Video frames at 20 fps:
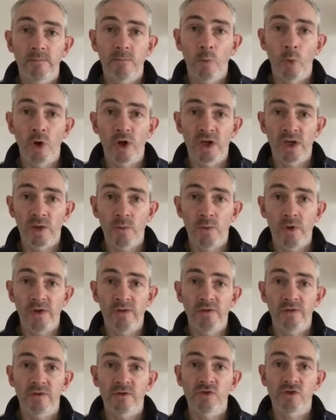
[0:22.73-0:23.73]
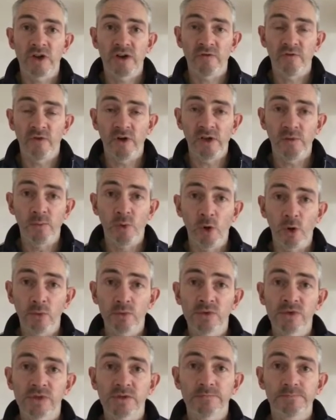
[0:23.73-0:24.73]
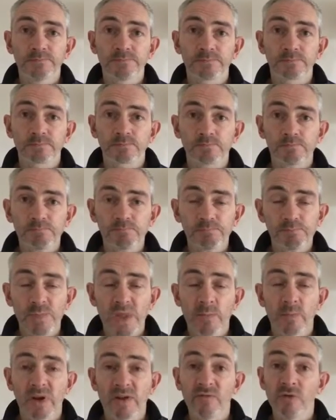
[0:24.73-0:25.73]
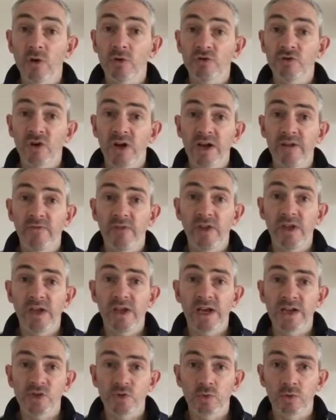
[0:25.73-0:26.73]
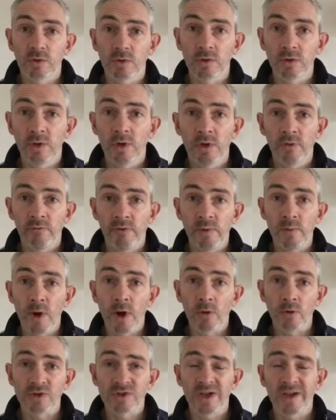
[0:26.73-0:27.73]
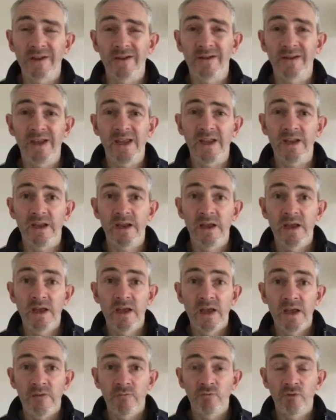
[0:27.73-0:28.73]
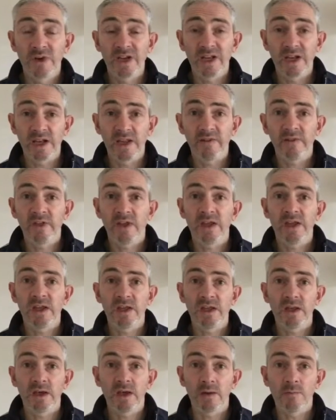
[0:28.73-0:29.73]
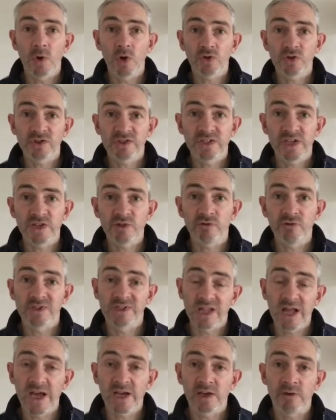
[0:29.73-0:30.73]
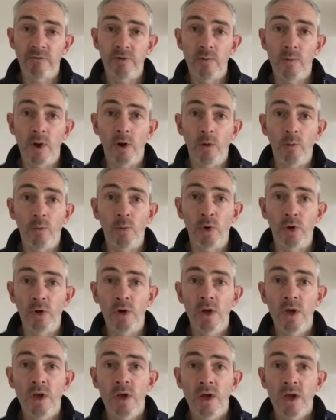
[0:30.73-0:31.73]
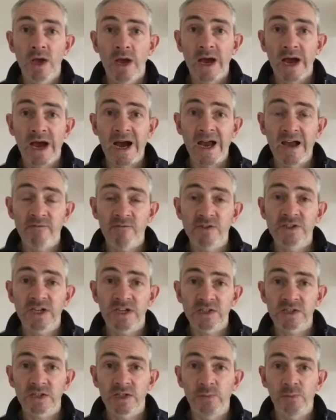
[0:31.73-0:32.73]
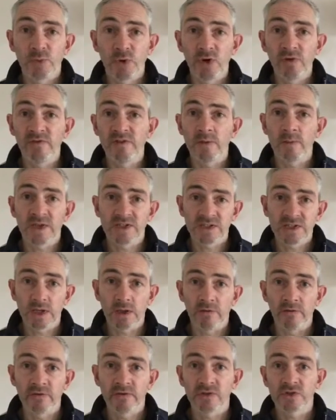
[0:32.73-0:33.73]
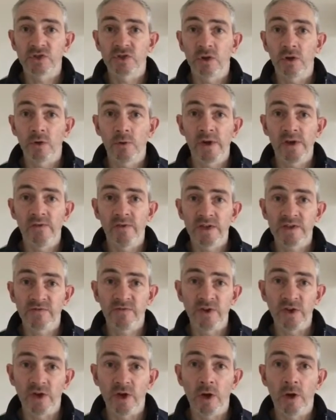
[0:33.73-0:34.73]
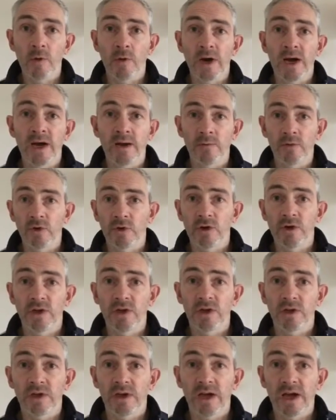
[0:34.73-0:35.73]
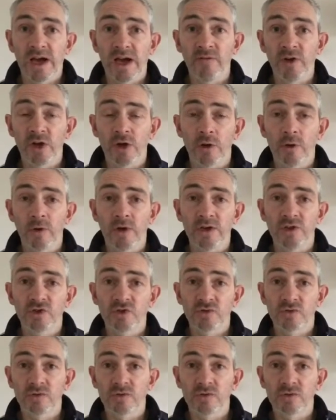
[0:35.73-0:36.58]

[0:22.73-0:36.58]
working with Tradfri bulbs, but I've not tried the actual remote. Really, the motion sensor is like a remote, but I haven't actually proved it myself. So in this video, I'm going to have a go at